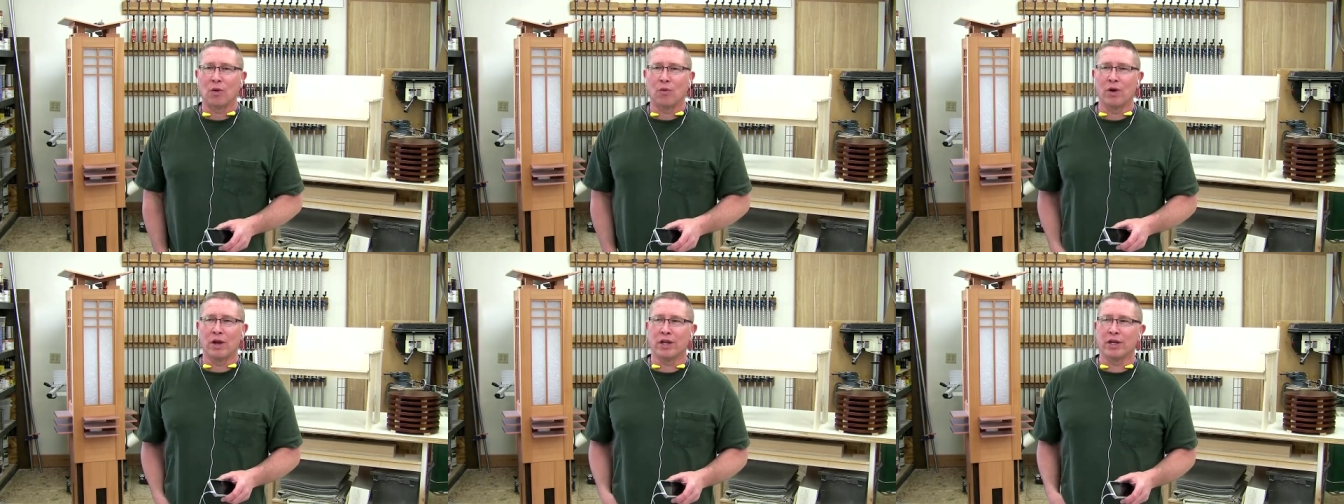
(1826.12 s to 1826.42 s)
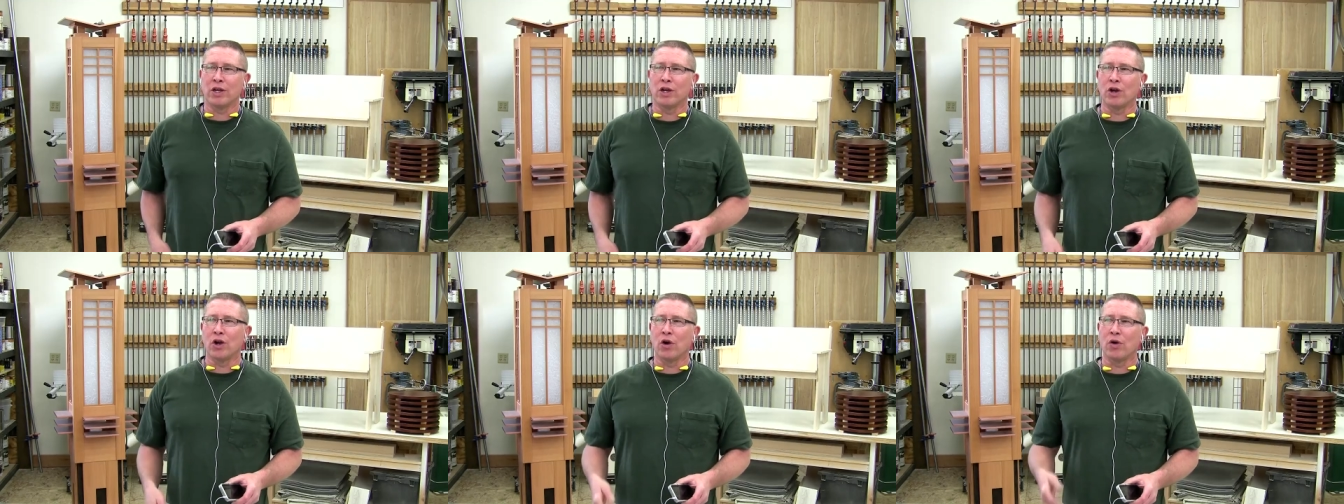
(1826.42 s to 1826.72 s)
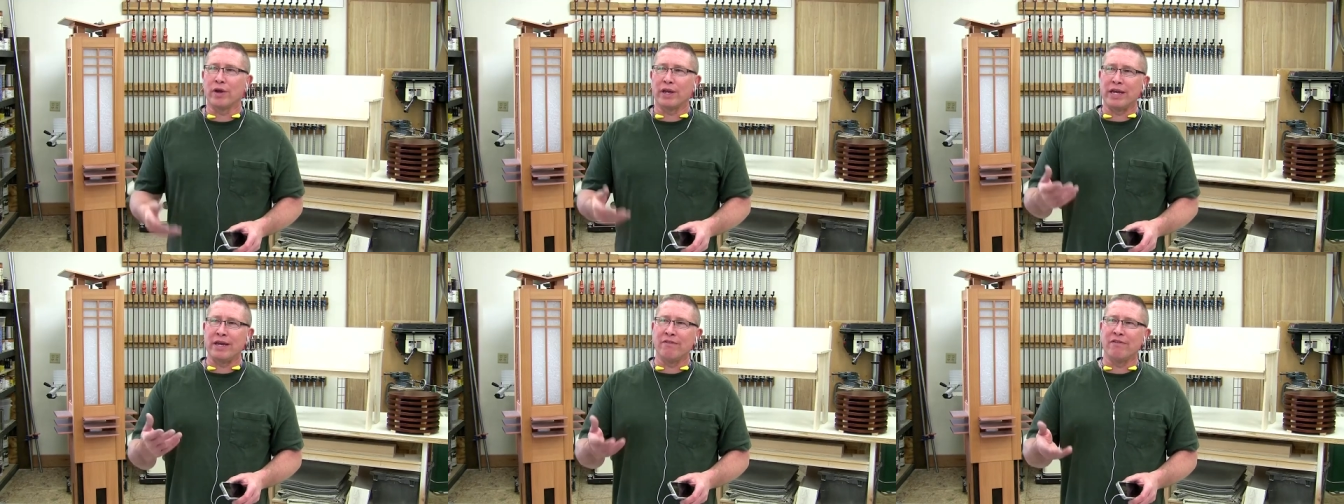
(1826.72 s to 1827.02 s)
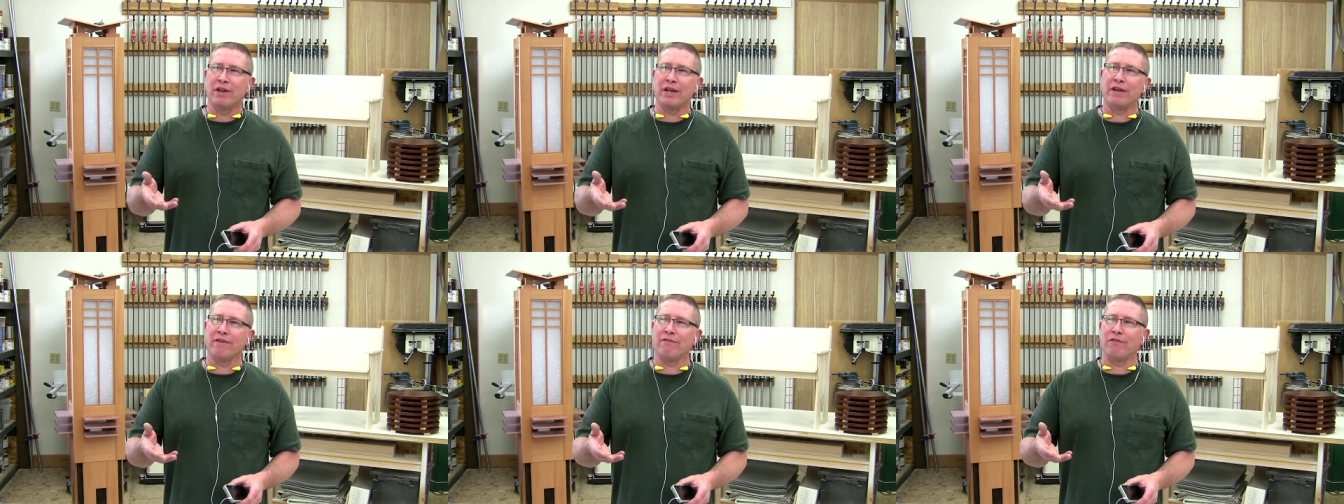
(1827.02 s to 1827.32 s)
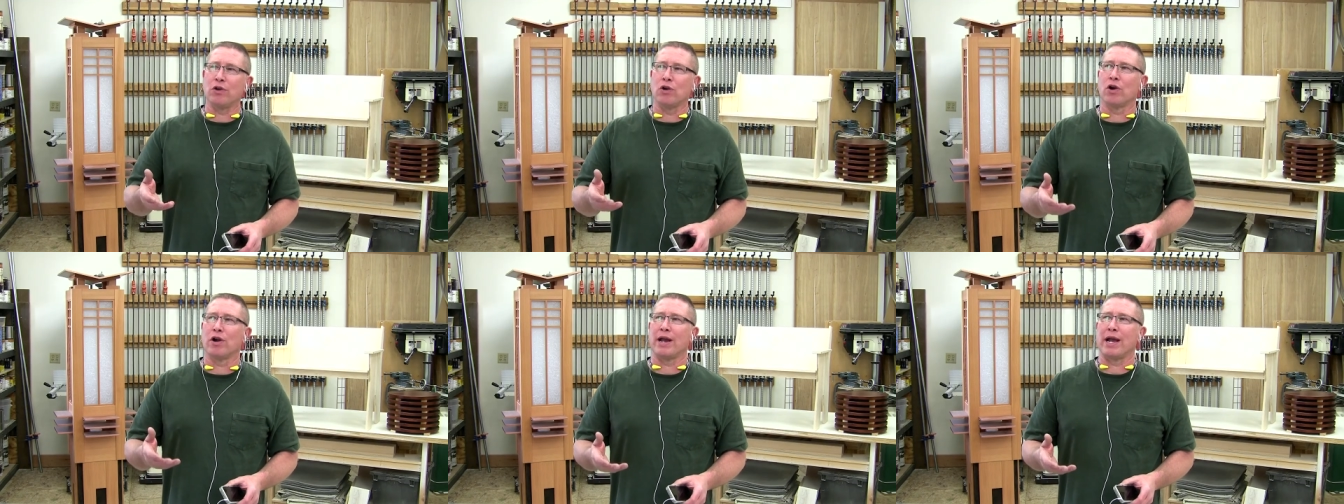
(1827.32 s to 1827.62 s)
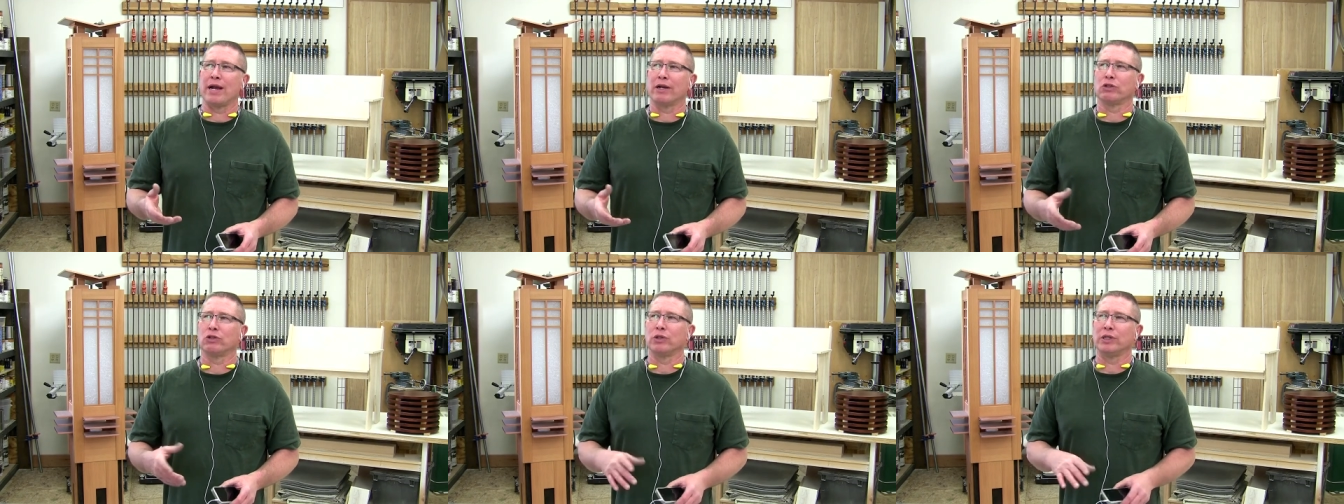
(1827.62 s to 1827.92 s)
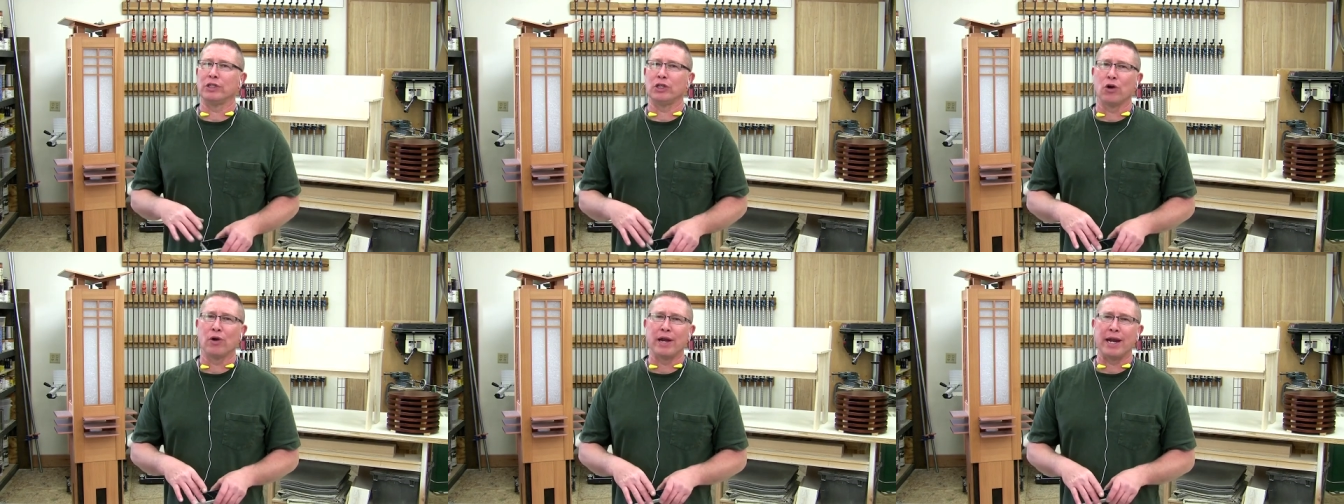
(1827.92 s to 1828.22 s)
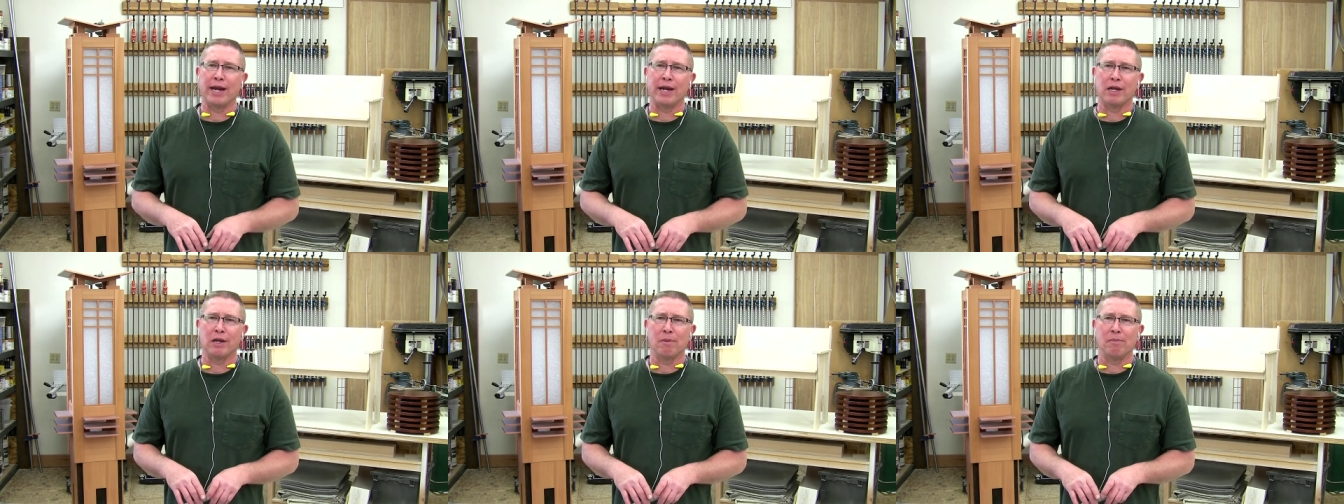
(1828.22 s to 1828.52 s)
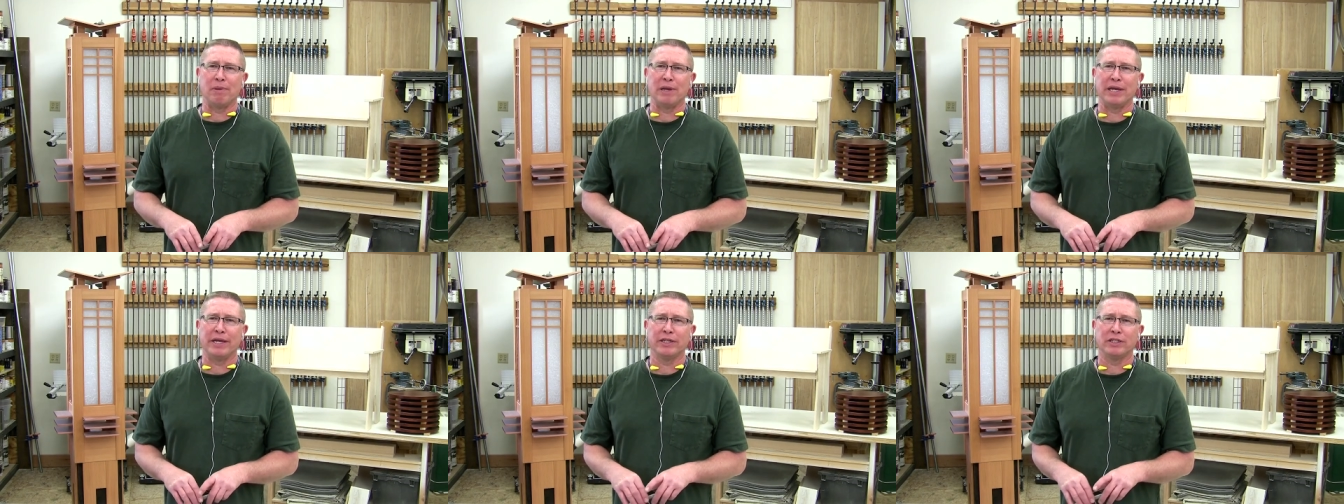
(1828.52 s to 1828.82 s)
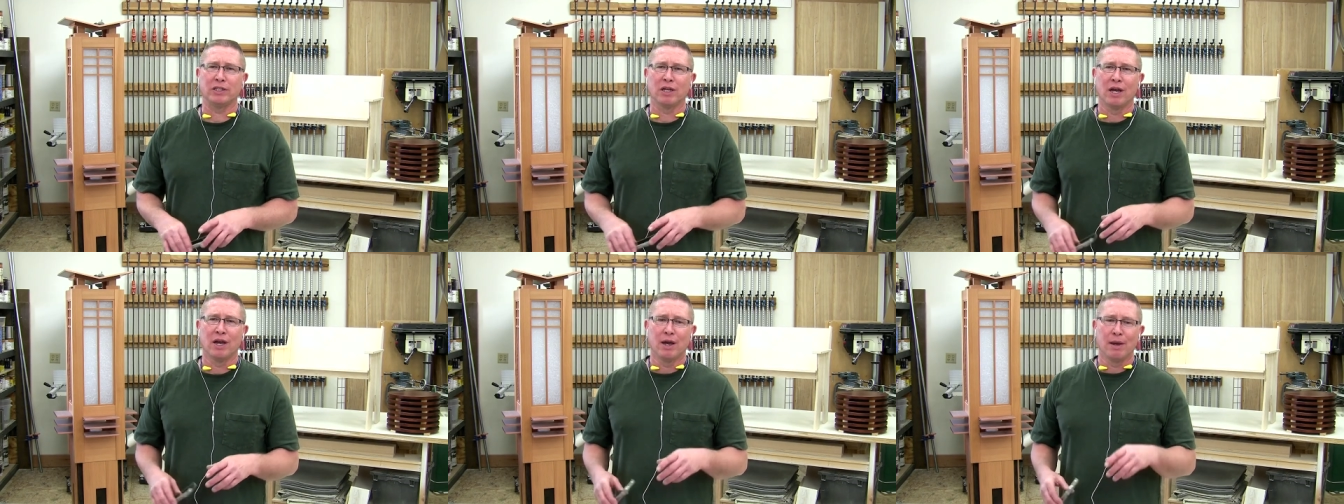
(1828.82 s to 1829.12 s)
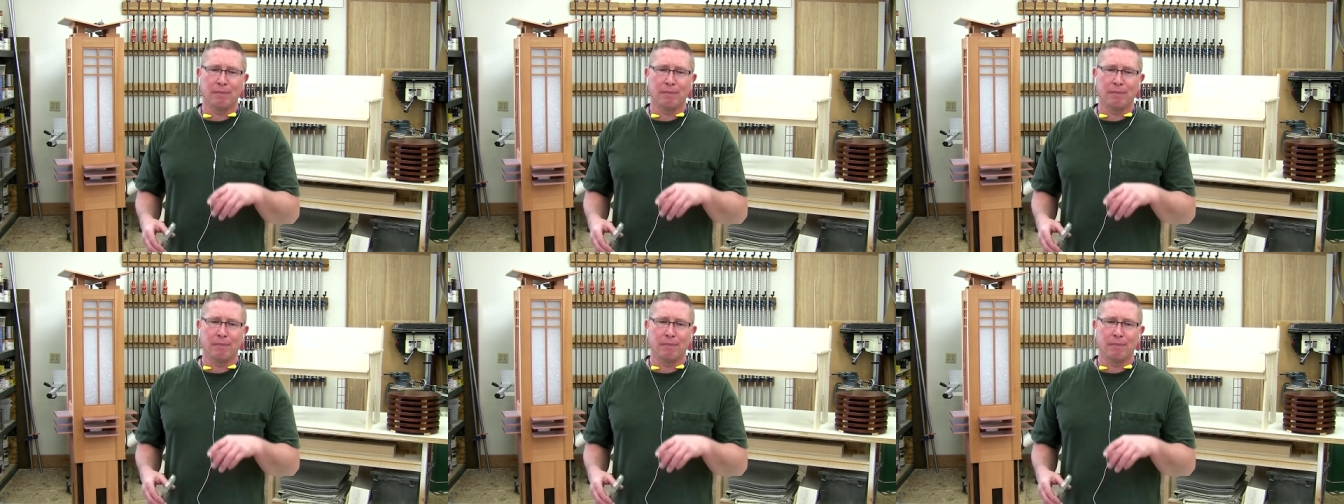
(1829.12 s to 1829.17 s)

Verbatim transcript: Well, you know, even if you aren't actually donating a piece,